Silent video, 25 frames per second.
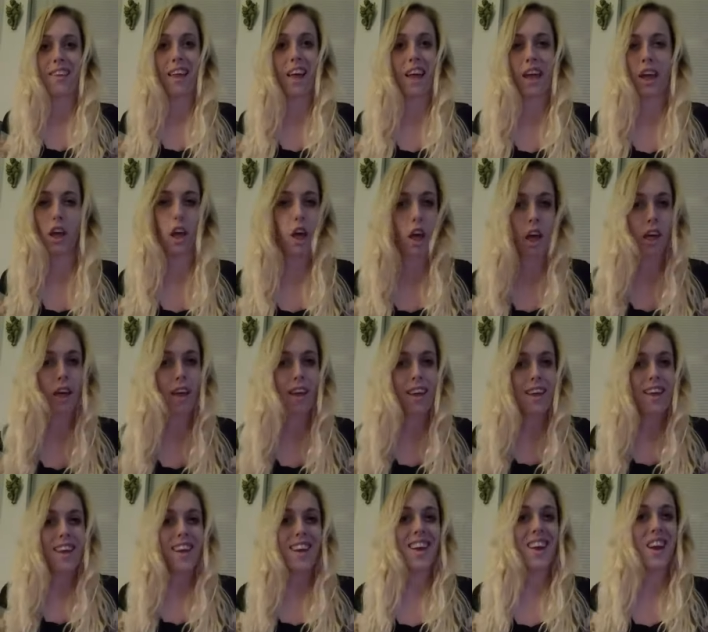like
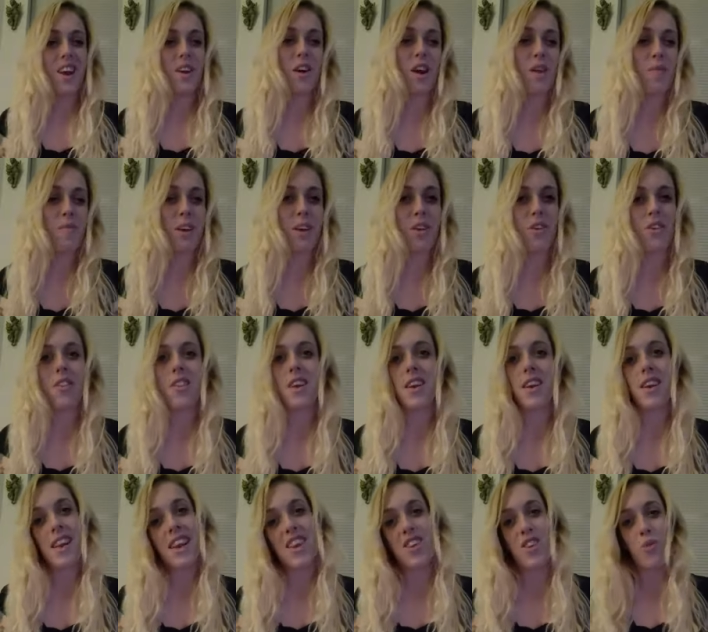you know what I mean or the
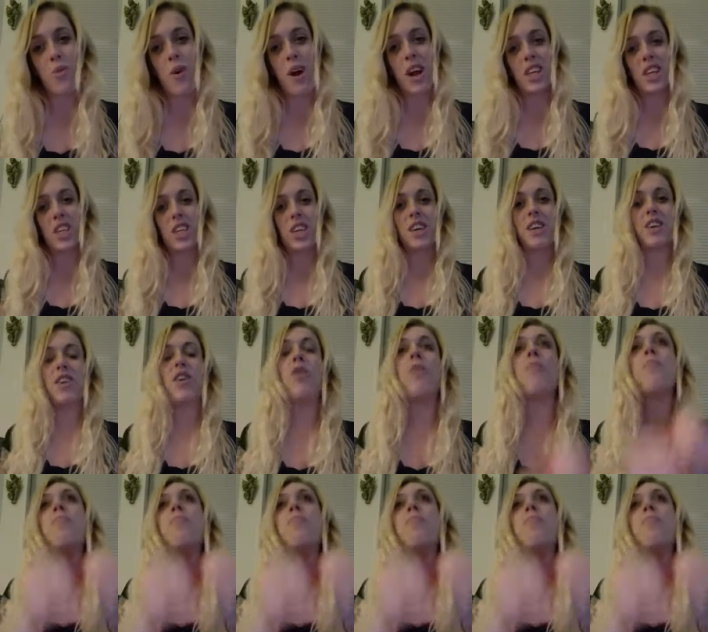dishwasher?